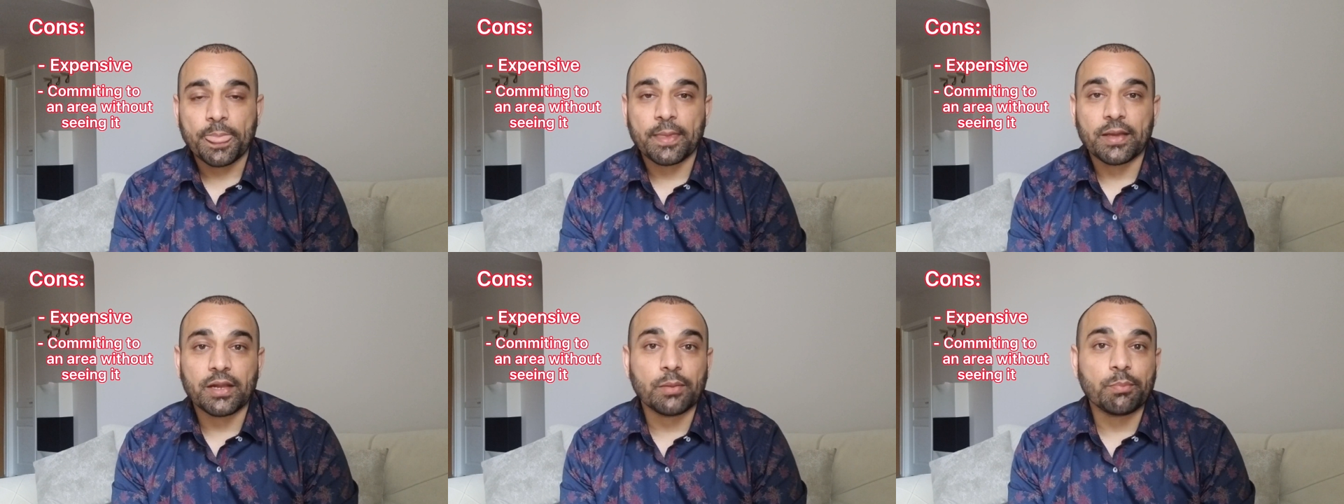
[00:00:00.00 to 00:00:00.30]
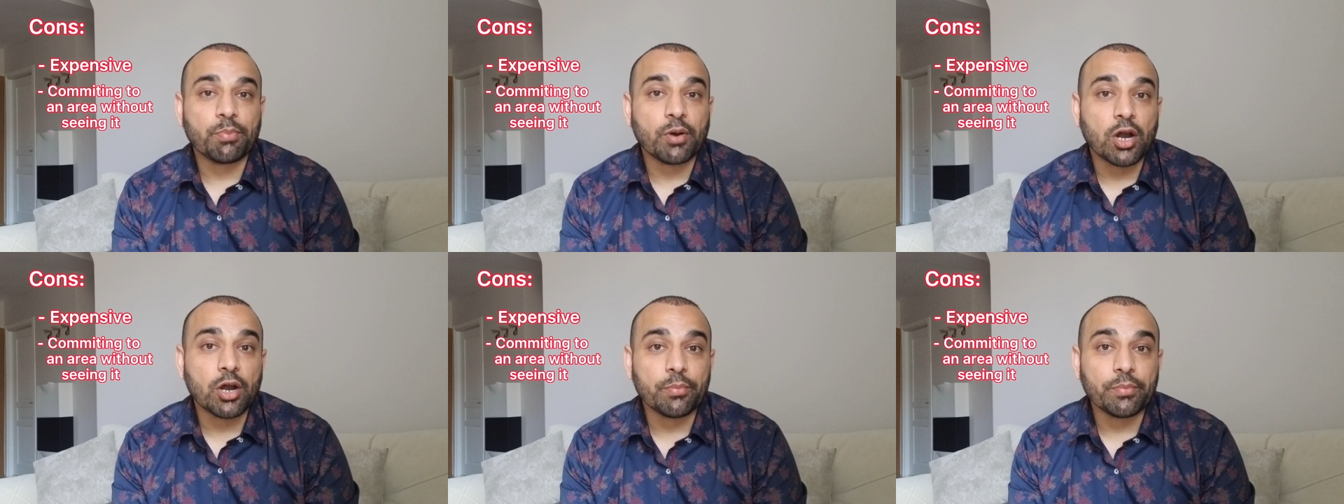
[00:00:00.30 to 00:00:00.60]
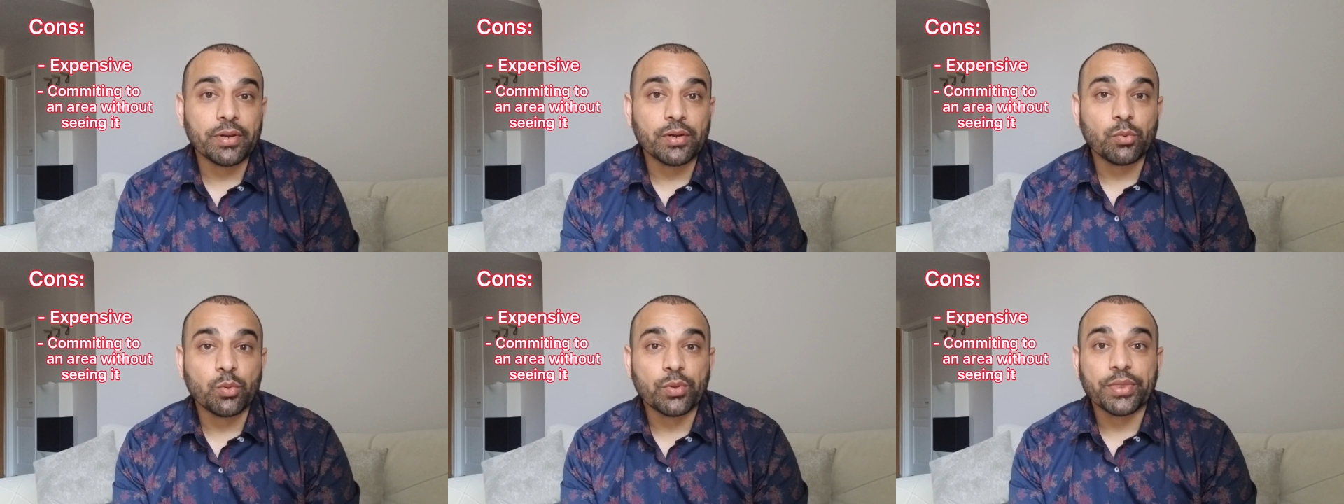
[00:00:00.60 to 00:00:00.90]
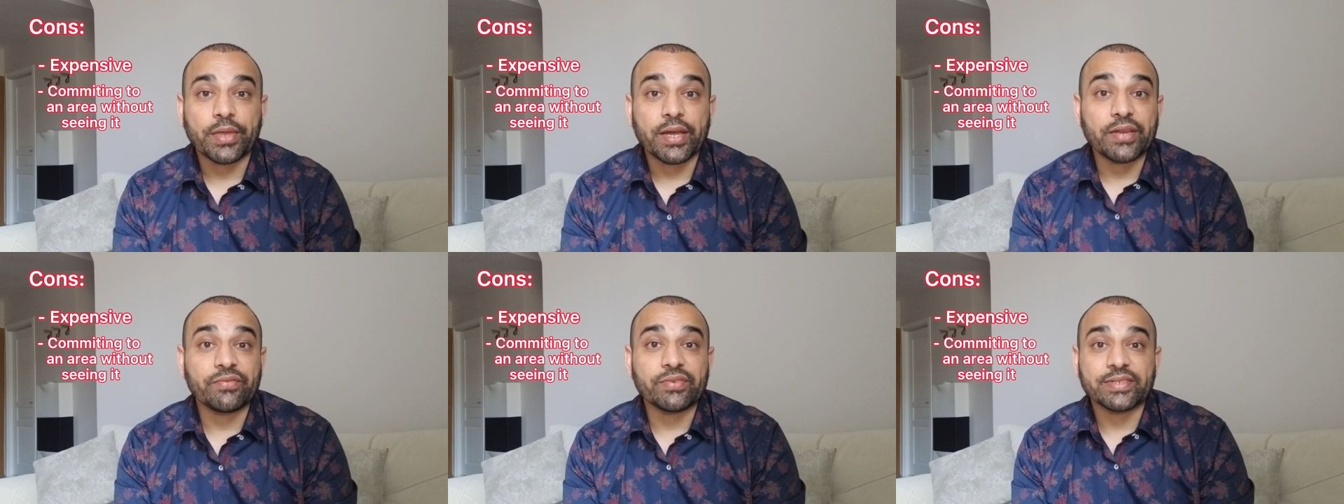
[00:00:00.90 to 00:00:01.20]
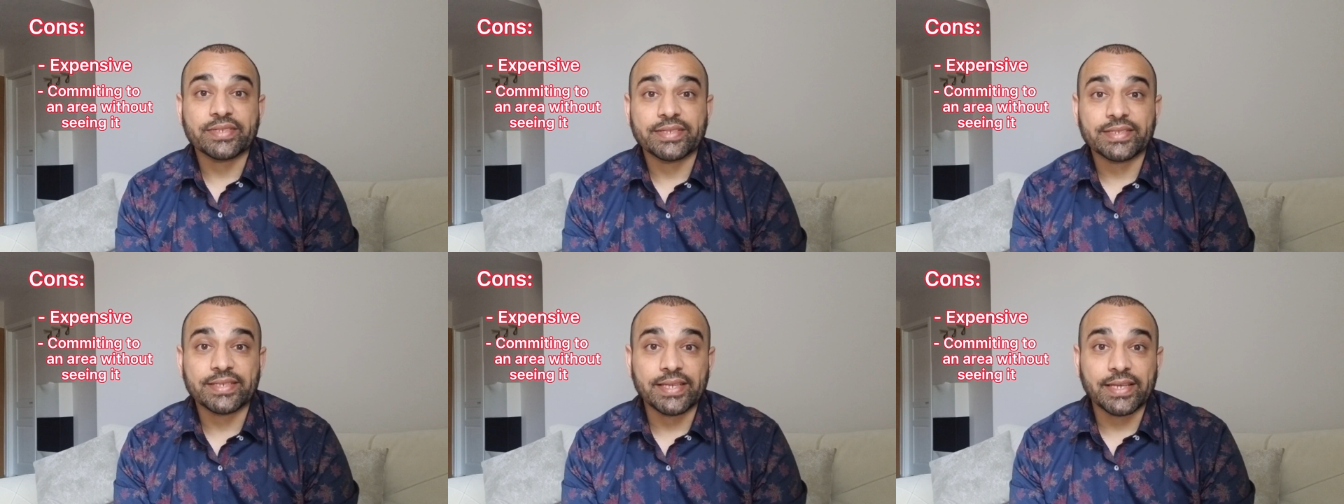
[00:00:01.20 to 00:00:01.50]
an apartment, without
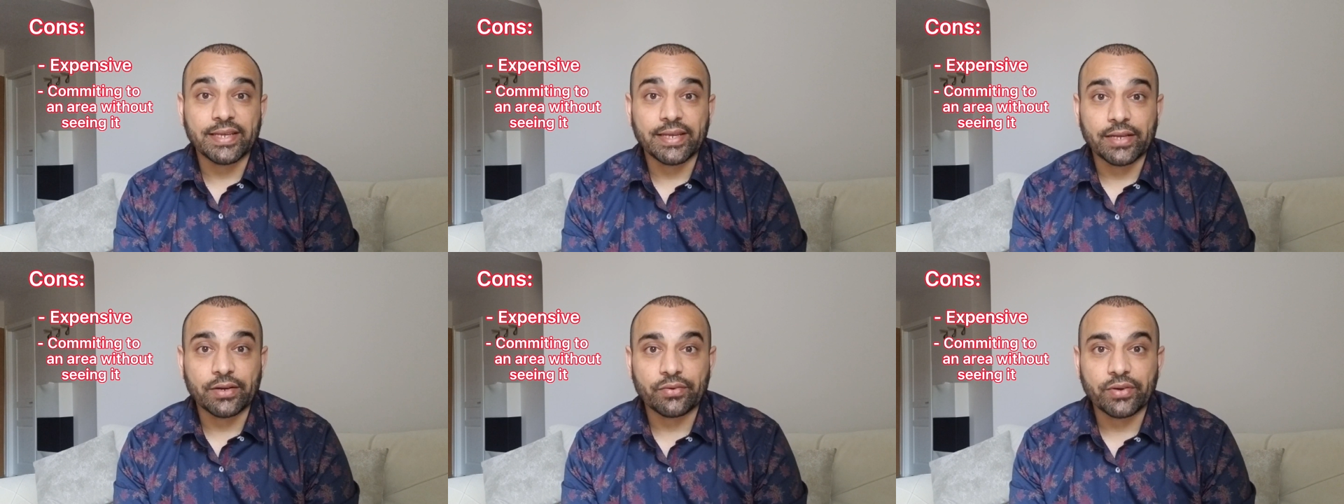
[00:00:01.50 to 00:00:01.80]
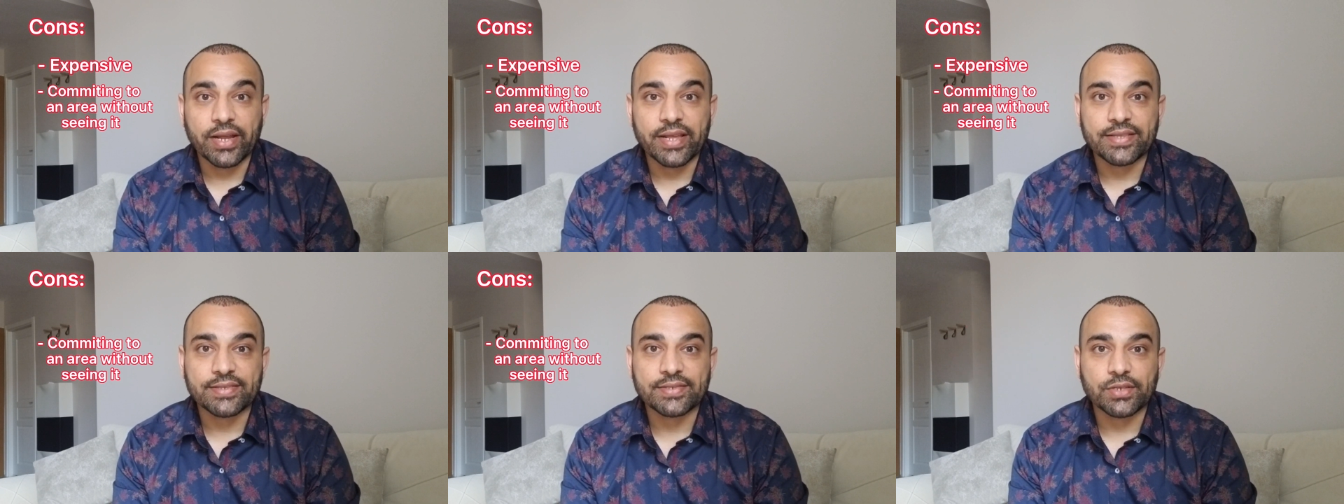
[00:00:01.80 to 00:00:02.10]
even seeing it, right?